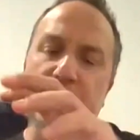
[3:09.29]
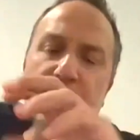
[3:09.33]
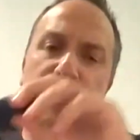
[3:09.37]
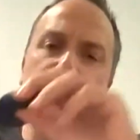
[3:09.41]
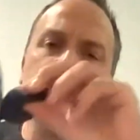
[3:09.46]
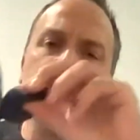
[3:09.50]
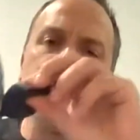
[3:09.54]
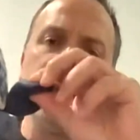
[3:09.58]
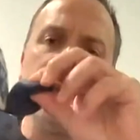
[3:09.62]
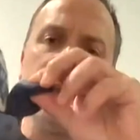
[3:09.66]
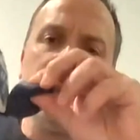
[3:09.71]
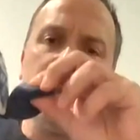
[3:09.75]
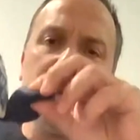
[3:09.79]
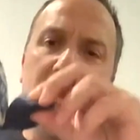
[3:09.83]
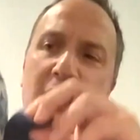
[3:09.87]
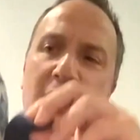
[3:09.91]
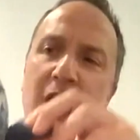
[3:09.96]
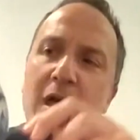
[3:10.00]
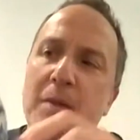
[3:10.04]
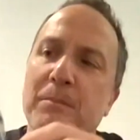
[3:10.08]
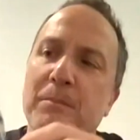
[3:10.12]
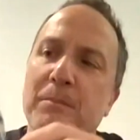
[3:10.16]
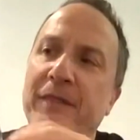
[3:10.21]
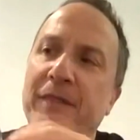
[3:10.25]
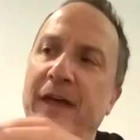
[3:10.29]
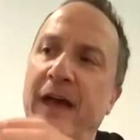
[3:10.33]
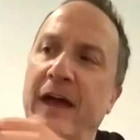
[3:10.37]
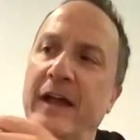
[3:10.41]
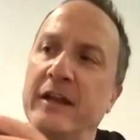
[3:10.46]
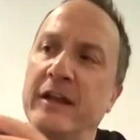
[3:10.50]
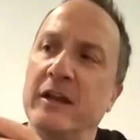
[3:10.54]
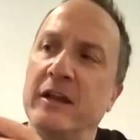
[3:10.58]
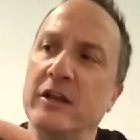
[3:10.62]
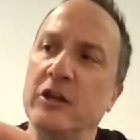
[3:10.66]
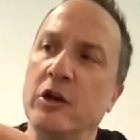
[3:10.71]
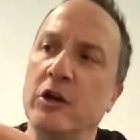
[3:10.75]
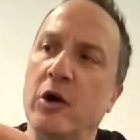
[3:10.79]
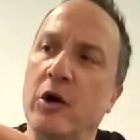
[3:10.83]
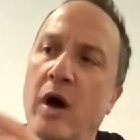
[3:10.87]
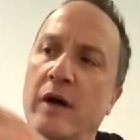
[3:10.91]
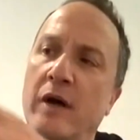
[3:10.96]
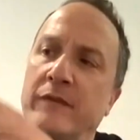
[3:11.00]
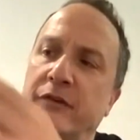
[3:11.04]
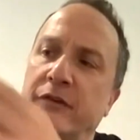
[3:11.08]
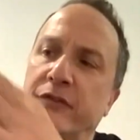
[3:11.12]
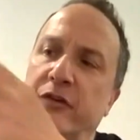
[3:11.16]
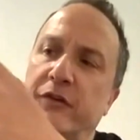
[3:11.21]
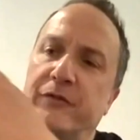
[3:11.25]
or for the feet. But then,
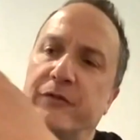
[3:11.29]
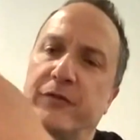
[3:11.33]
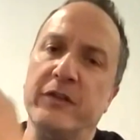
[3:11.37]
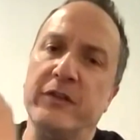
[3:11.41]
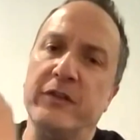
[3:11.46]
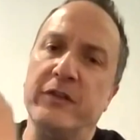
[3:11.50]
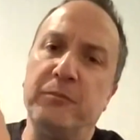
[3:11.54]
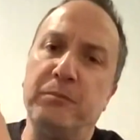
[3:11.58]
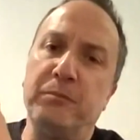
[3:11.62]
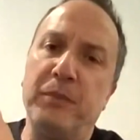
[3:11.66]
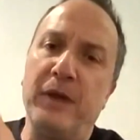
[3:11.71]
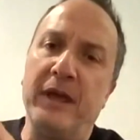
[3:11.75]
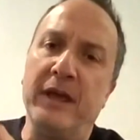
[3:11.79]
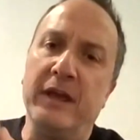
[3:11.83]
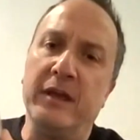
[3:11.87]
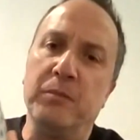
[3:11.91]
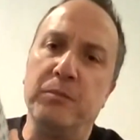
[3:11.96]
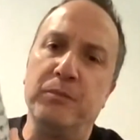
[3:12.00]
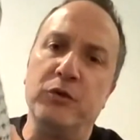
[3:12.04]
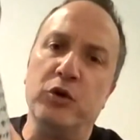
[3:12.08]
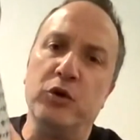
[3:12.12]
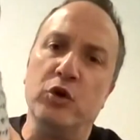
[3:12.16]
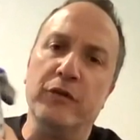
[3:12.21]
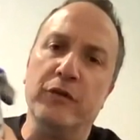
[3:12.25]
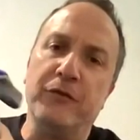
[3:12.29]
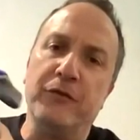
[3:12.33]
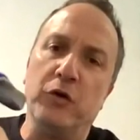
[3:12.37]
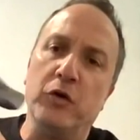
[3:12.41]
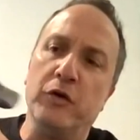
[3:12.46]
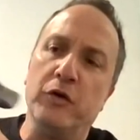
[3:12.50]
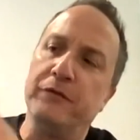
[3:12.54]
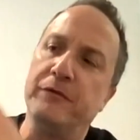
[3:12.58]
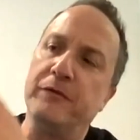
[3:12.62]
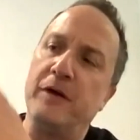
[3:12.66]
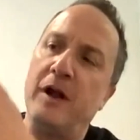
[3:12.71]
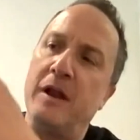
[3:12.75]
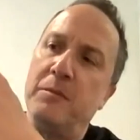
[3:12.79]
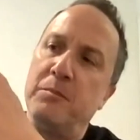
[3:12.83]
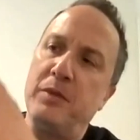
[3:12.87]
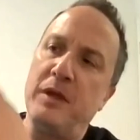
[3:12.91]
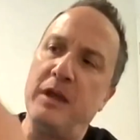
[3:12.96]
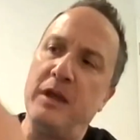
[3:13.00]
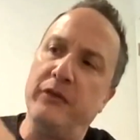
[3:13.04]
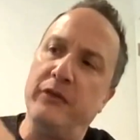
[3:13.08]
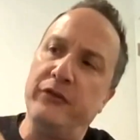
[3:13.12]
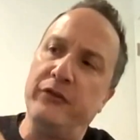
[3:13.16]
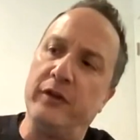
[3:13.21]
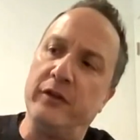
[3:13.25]
obviously for these big, beautiful front
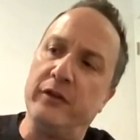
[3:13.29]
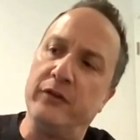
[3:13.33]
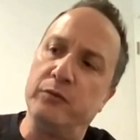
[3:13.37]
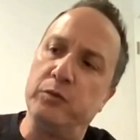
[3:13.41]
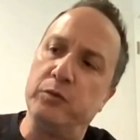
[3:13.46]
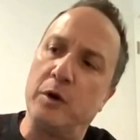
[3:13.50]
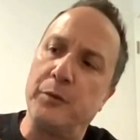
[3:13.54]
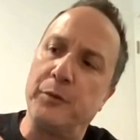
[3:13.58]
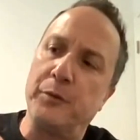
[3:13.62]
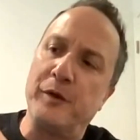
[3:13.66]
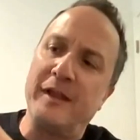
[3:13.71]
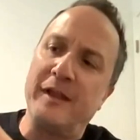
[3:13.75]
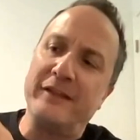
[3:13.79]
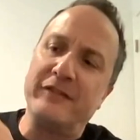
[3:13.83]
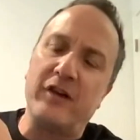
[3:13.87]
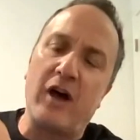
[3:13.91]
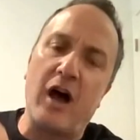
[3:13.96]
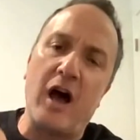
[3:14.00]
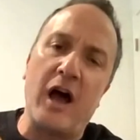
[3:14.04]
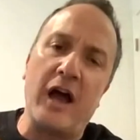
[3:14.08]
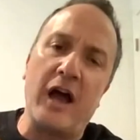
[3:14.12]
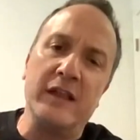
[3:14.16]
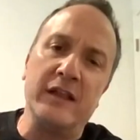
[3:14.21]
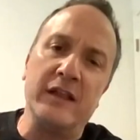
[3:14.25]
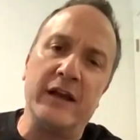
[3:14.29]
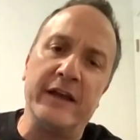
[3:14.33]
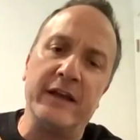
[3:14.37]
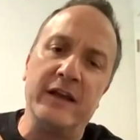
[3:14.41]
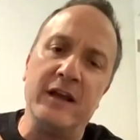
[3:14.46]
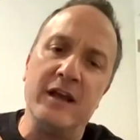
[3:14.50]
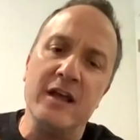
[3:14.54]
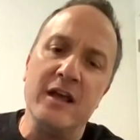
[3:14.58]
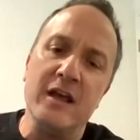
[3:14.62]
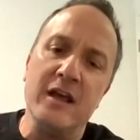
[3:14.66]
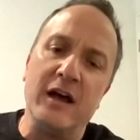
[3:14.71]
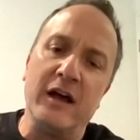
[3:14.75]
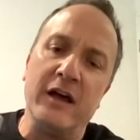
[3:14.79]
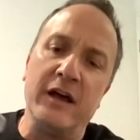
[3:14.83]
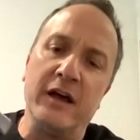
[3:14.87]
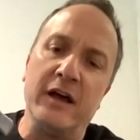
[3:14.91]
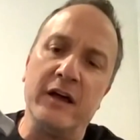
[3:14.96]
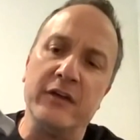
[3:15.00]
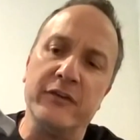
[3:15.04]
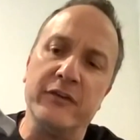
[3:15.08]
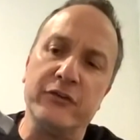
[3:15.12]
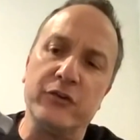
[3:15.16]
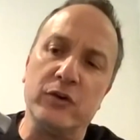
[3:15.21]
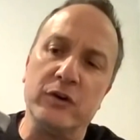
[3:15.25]
pieces where we like to highlight
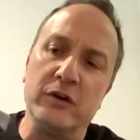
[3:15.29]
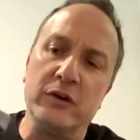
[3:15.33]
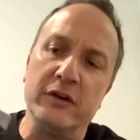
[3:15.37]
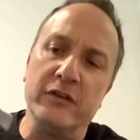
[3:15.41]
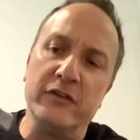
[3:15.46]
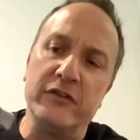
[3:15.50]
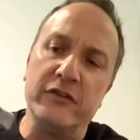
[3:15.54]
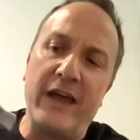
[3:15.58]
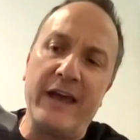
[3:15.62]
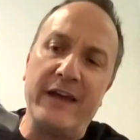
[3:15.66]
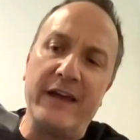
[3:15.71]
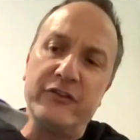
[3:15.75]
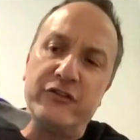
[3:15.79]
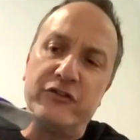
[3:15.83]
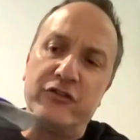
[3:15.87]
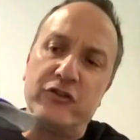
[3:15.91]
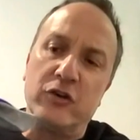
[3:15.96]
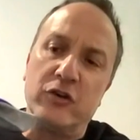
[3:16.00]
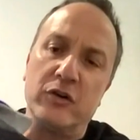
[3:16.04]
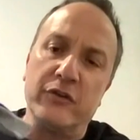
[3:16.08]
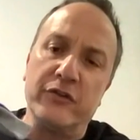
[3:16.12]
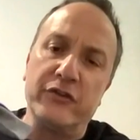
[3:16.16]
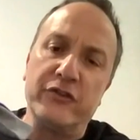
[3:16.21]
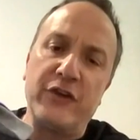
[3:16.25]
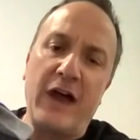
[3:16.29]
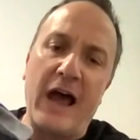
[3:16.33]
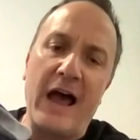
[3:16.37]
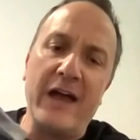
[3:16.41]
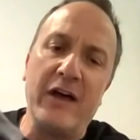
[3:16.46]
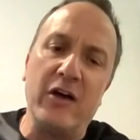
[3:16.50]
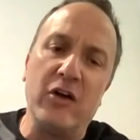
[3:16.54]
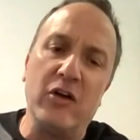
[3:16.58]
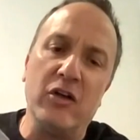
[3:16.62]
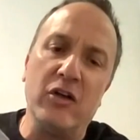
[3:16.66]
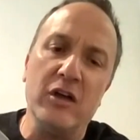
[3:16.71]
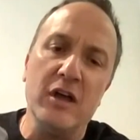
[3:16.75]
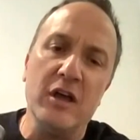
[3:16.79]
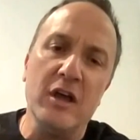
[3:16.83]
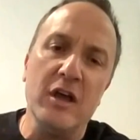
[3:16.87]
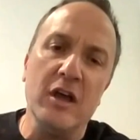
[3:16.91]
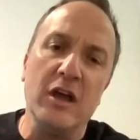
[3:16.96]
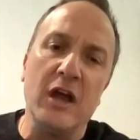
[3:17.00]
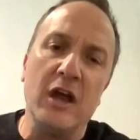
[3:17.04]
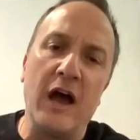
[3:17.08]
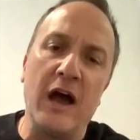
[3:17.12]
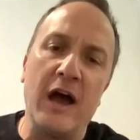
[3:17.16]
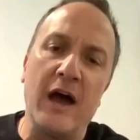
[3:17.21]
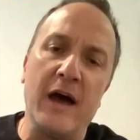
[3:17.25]
a certain texture or style,
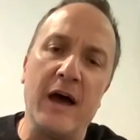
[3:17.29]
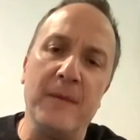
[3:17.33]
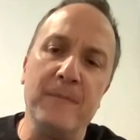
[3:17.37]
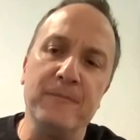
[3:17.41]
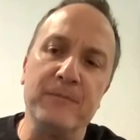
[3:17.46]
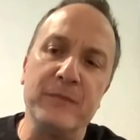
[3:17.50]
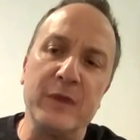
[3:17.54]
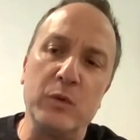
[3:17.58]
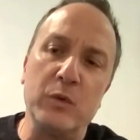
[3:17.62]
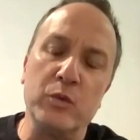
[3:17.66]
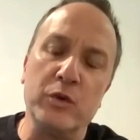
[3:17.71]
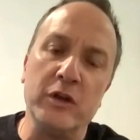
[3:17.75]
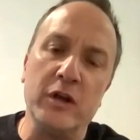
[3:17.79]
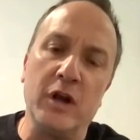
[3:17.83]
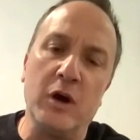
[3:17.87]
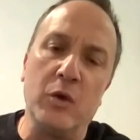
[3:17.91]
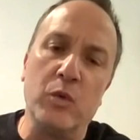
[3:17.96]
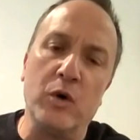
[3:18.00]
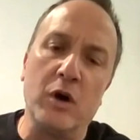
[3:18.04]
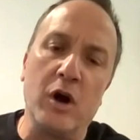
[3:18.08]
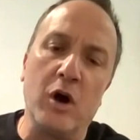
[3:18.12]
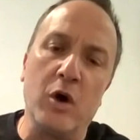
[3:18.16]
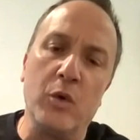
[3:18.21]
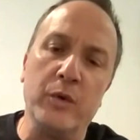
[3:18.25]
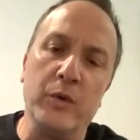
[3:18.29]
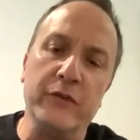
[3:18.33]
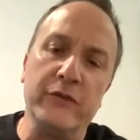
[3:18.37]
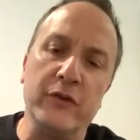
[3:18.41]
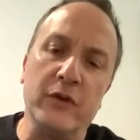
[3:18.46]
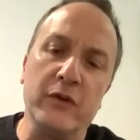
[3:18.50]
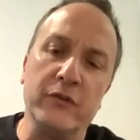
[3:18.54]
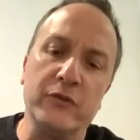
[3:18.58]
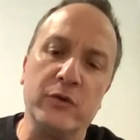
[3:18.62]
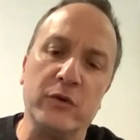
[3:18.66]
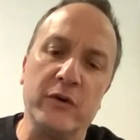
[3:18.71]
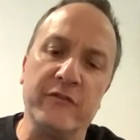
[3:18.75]
we're always